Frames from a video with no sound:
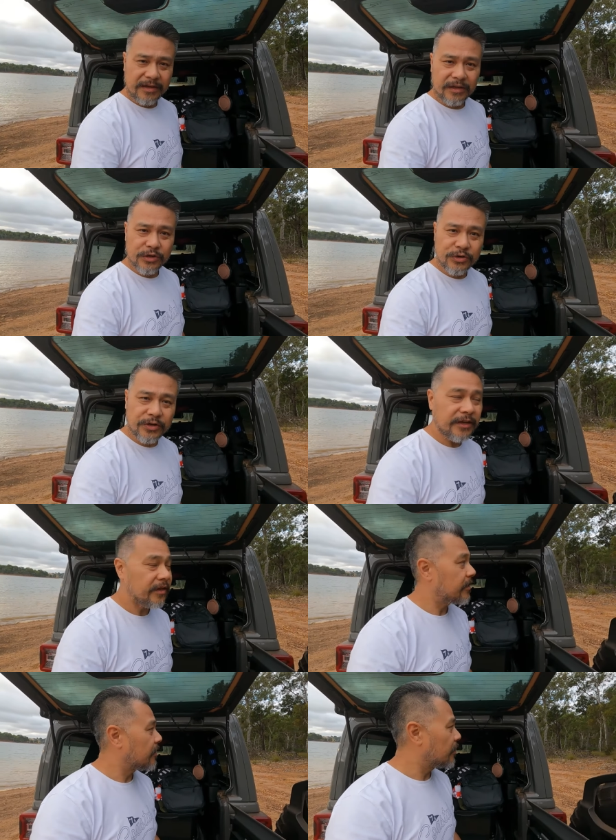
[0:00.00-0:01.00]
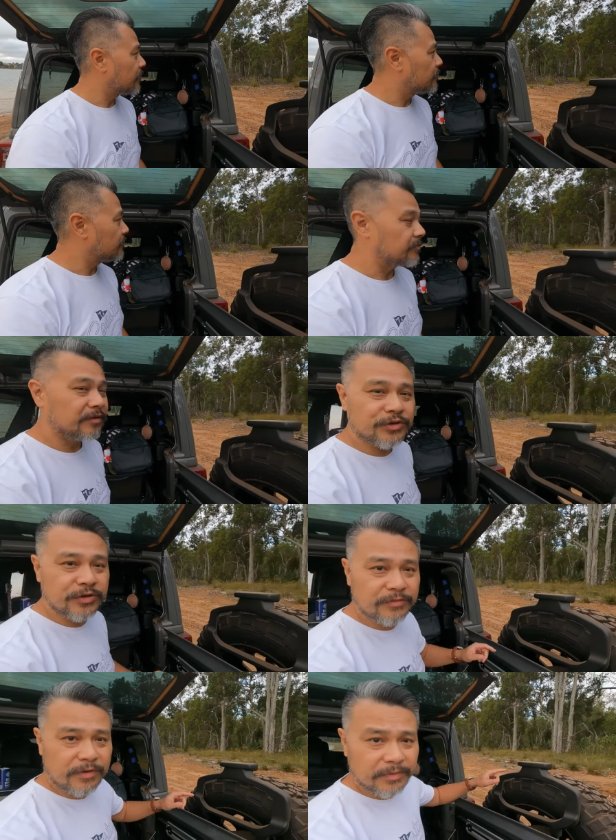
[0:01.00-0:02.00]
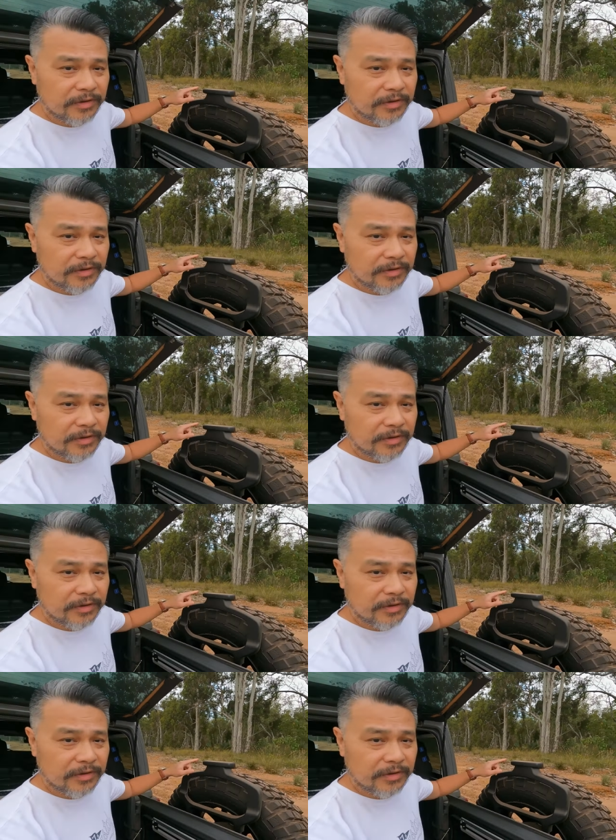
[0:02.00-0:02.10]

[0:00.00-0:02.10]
I hit a tree. Um, the tree right